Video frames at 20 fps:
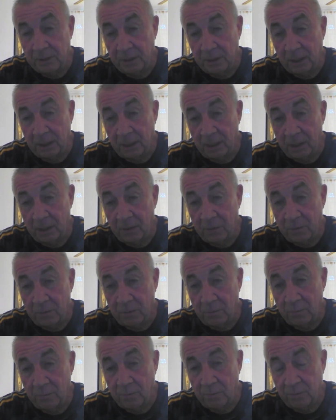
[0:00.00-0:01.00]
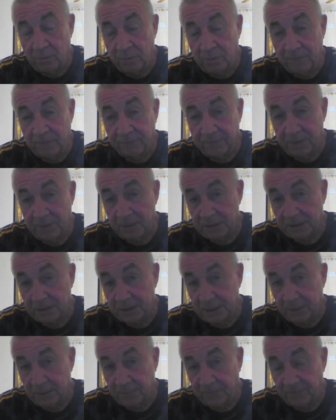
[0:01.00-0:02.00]
the
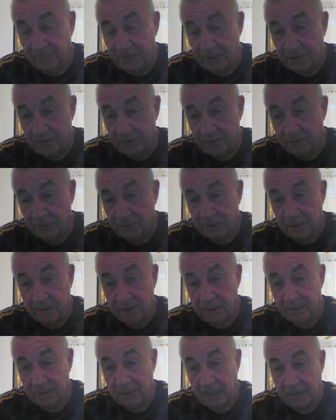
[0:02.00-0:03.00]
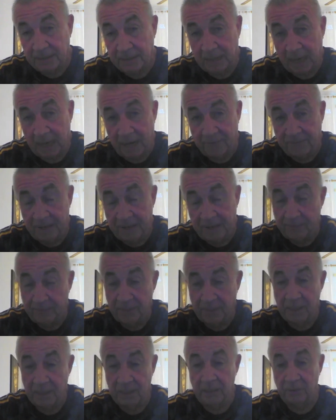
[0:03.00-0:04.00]
first team professionals, and that gave
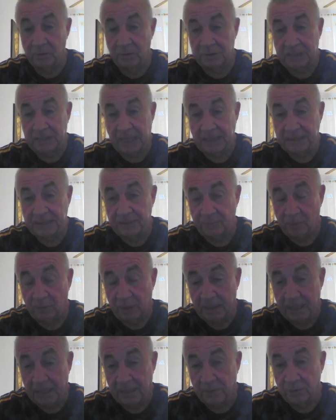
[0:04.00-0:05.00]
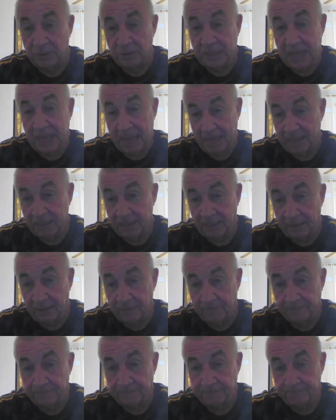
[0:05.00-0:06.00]
them a little taste of what they could get, you
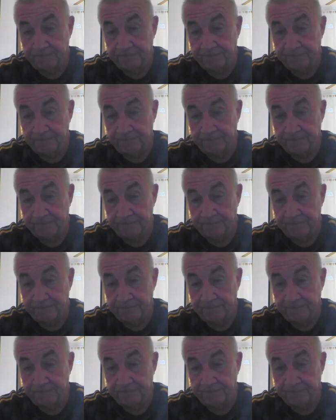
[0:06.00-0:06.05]
know.